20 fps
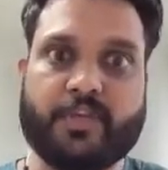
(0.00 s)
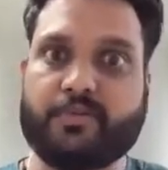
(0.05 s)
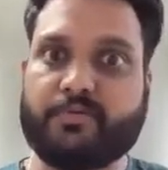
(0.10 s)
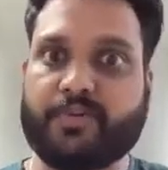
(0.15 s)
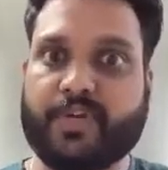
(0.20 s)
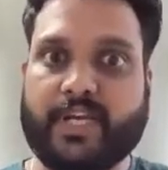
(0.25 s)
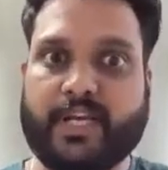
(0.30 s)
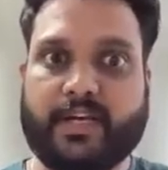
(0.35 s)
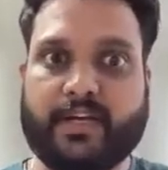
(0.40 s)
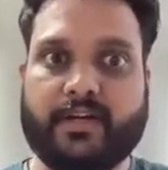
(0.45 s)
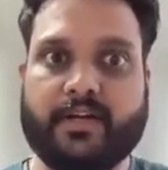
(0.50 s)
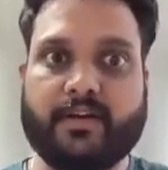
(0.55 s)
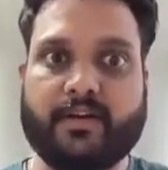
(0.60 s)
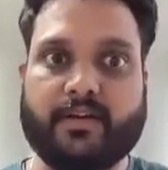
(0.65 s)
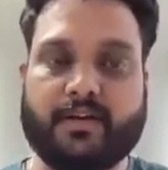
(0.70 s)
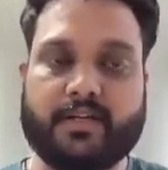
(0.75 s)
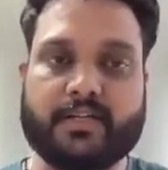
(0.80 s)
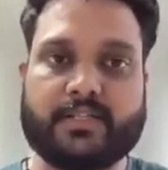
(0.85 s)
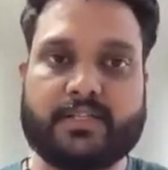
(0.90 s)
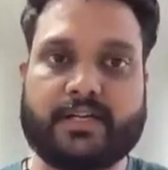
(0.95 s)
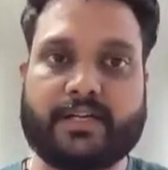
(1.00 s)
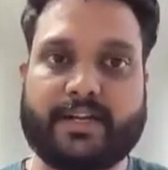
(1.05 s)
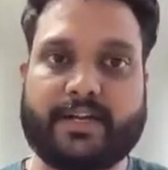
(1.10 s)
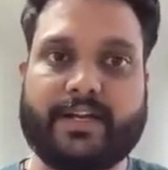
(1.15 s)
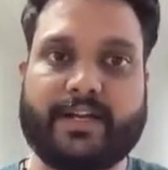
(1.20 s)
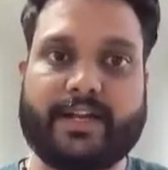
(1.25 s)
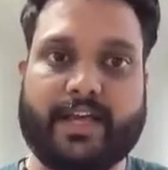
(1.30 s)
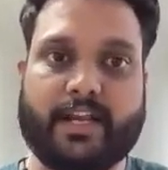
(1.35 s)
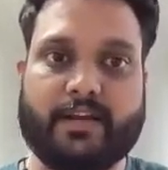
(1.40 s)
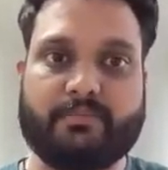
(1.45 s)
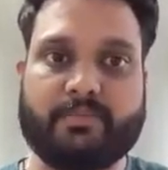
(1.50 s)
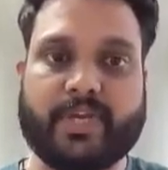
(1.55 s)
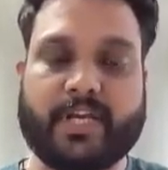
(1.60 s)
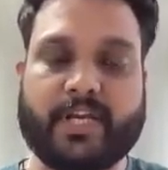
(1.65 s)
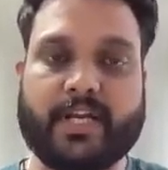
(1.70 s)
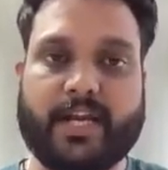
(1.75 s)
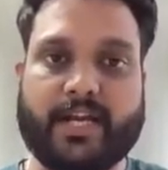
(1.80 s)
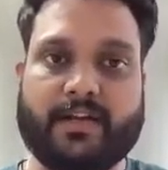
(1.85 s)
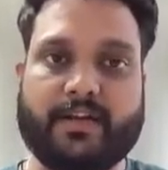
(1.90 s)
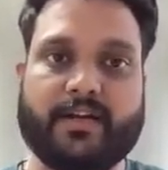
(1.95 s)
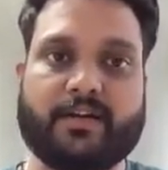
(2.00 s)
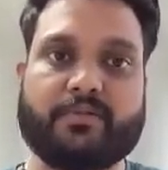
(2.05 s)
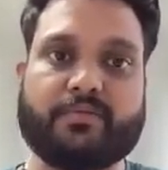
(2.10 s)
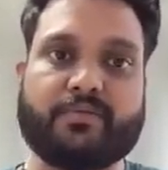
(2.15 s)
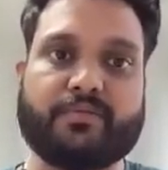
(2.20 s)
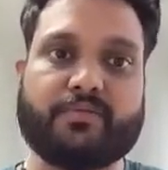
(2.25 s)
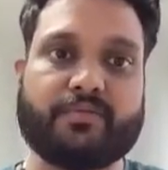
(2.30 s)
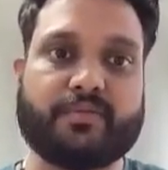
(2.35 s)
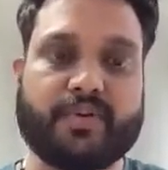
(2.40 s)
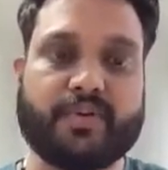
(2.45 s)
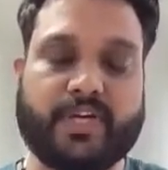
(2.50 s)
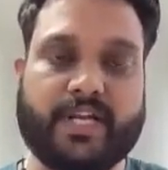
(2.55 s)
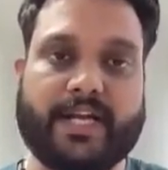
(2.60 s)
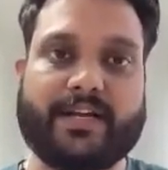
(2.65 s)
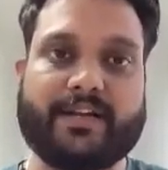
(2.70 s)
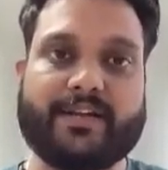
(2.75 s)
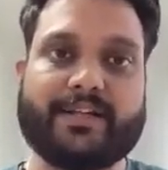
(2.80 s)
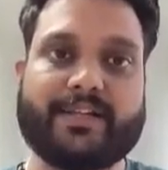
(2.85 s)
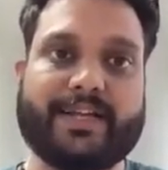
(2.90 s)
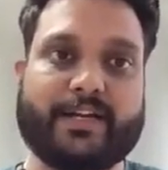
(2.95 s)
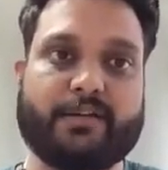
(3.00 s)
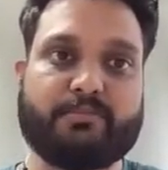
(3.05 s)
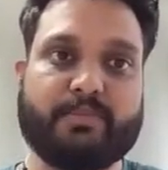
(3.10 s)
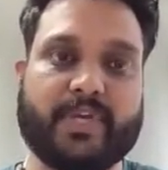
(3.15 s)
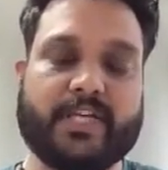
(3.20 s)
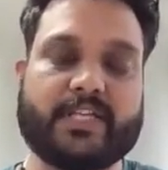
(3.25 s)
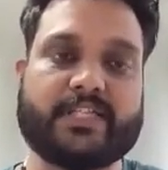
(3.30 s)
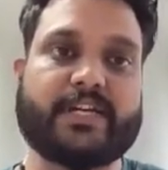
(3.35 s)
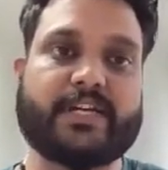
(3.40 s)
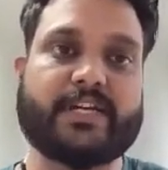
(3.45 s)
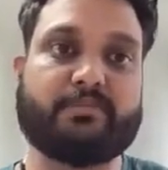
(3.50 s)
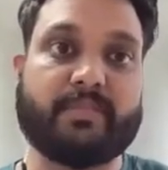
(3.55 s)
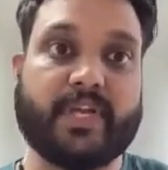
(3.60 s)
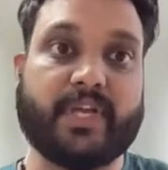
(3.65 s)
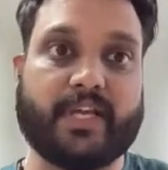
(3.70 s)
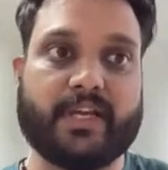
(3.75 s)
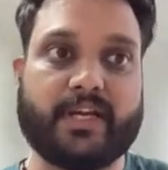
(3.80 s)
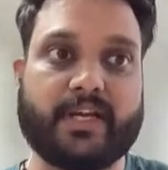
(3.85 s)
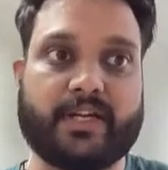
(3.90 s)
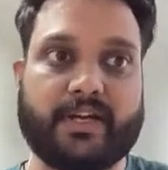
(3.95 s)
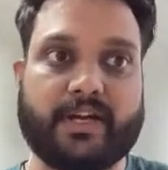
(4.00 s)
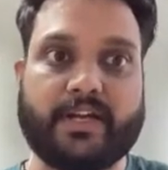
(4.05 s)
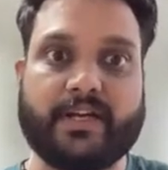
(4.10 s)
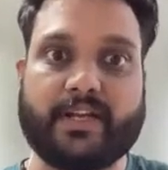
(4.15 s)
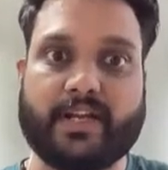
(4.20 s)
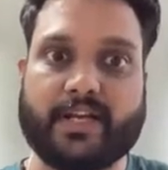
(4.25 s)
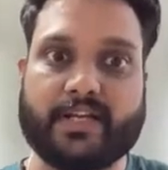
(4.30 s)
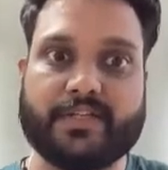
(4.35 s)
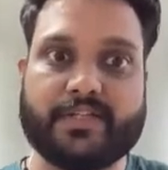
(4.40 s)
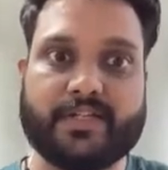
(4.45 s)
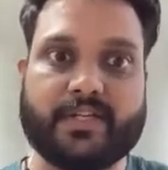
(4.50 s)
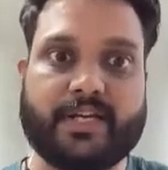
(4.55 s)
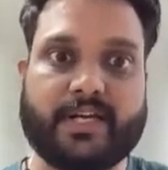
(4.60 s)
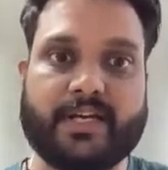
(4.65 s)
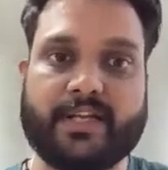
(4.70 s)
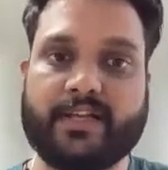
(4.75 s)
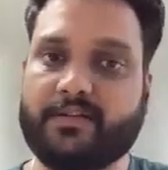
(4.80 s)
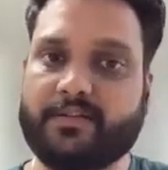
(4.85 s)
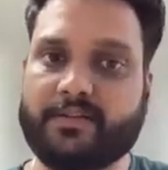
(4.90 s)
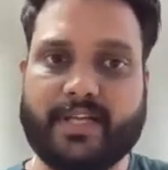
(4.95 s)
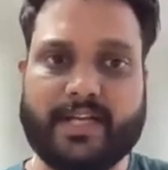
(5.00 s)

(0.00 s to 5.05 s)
you need a certain dynamic data to render that page and make it interaction ready.